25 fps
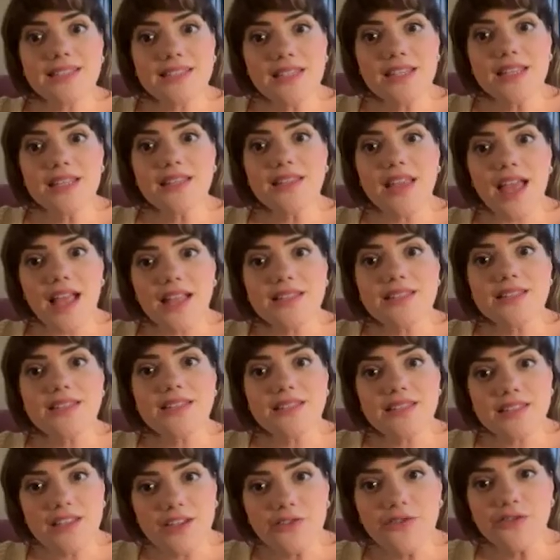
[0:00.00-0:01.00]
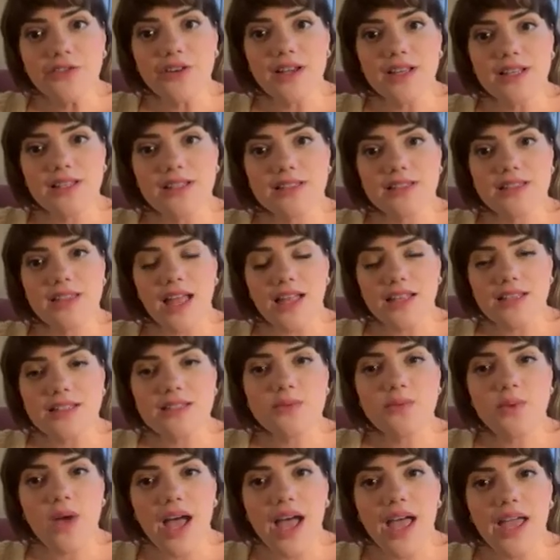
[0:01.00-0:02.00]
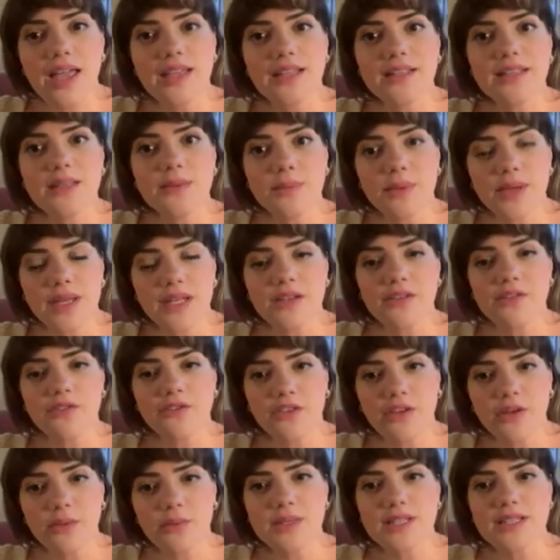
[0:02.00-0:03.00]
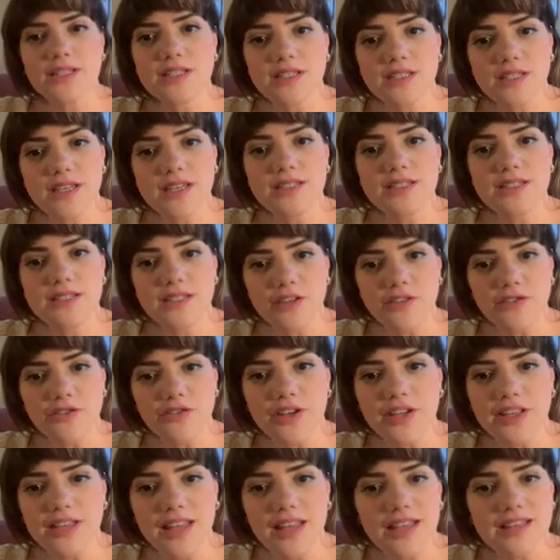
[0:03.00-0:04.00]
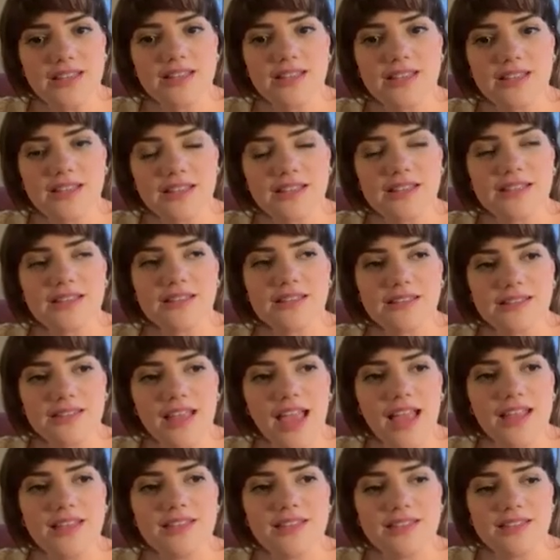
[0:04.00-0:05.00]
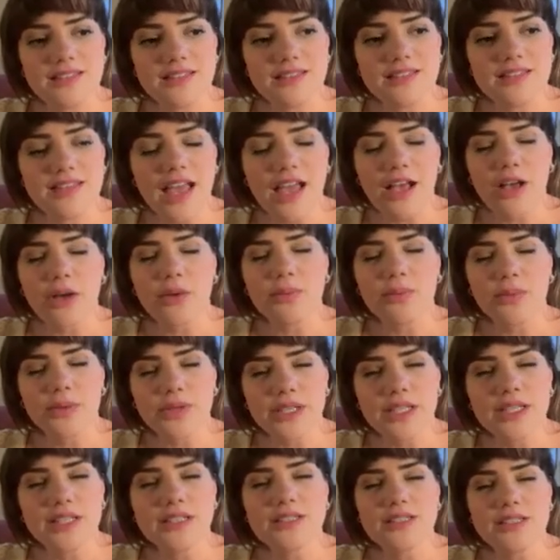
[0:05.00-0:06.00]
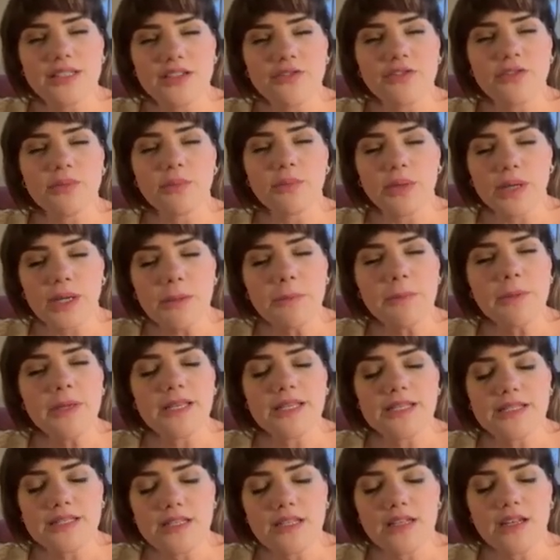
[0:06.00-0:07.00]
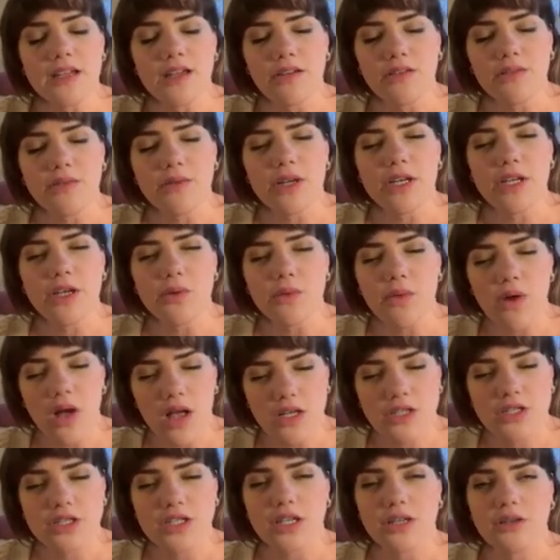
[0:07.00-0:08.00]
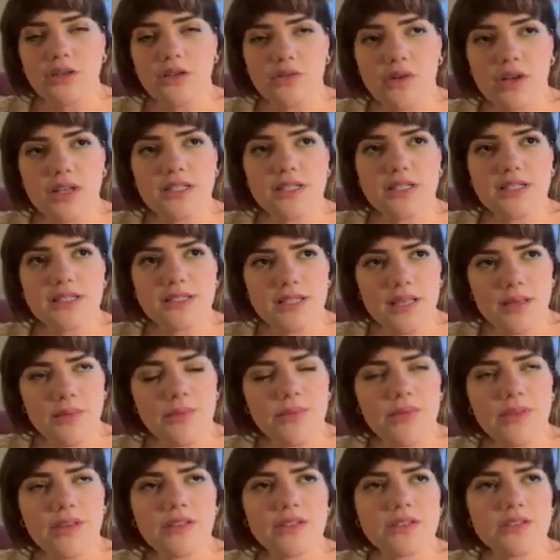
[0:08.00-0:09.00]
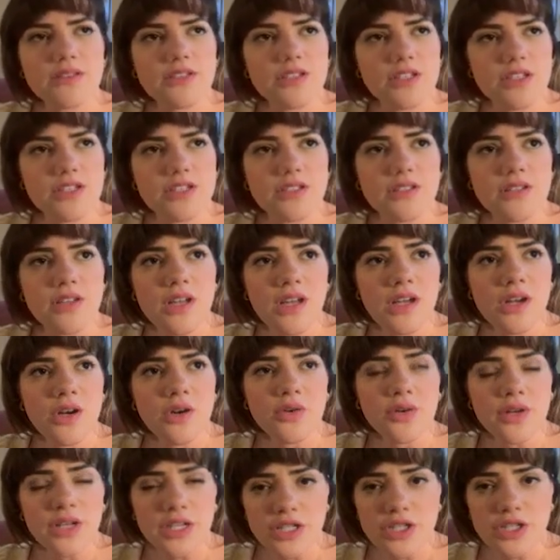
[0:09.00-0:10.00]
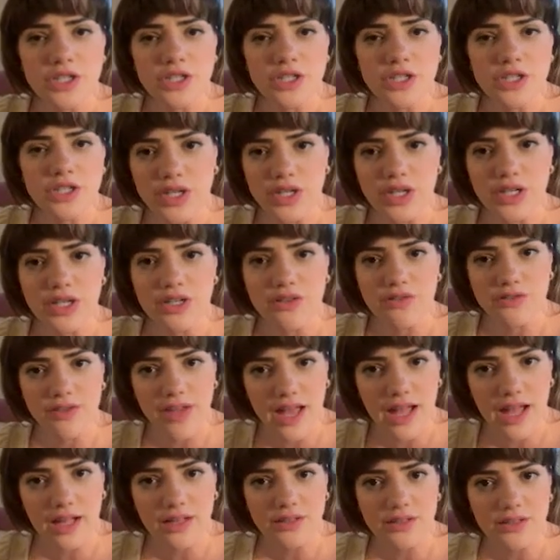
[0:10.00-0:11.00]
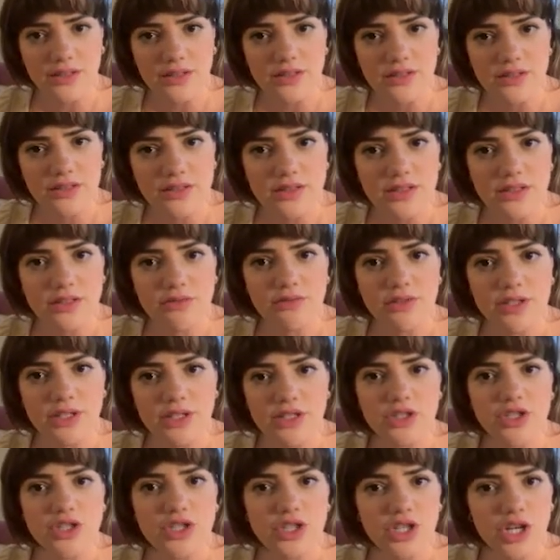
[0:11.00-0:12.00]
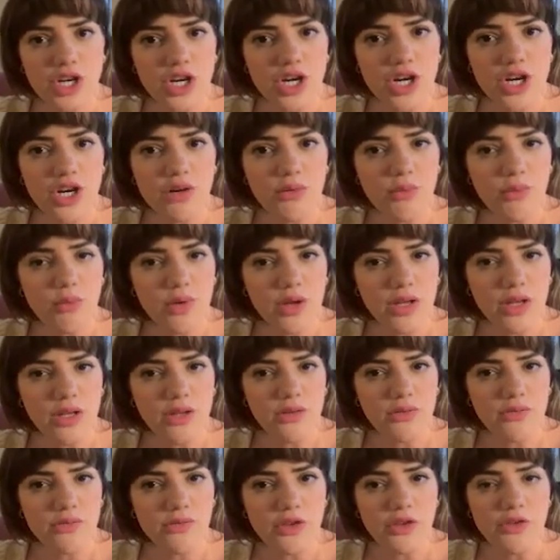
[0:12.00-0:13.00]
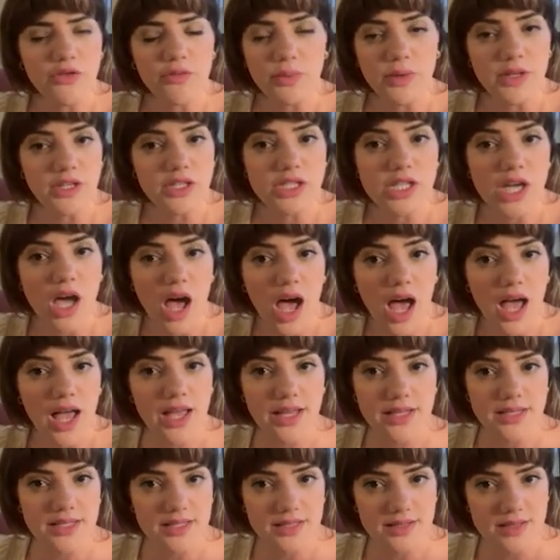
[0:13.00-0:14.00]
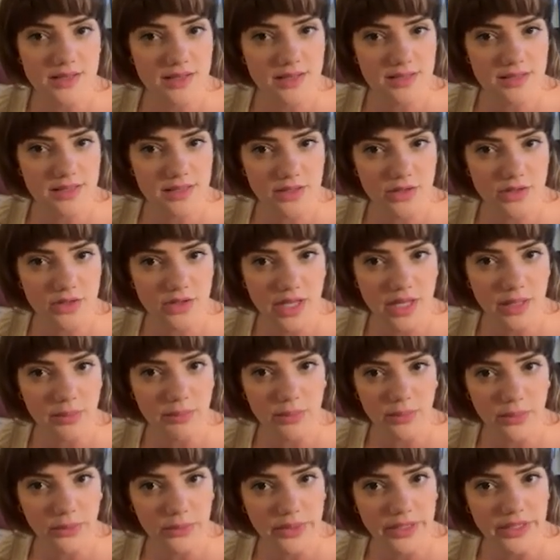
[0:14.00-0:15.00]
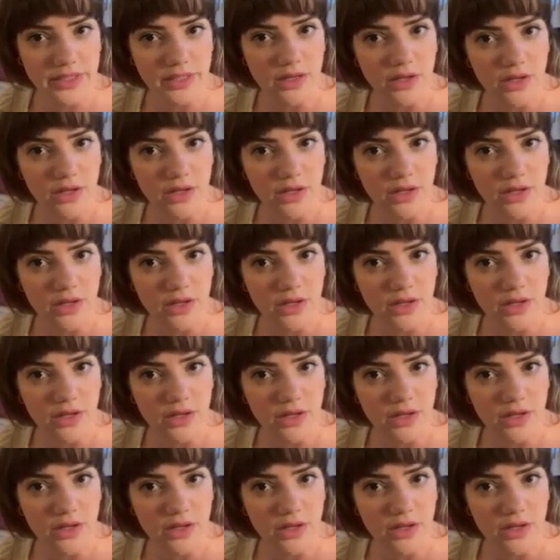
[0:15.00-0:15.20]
the difference. That's why independent film is different. That's a completely different purpose. You know, what are you watching? You're watching something to just reassure your values, reassure what you've been taught since you're like born,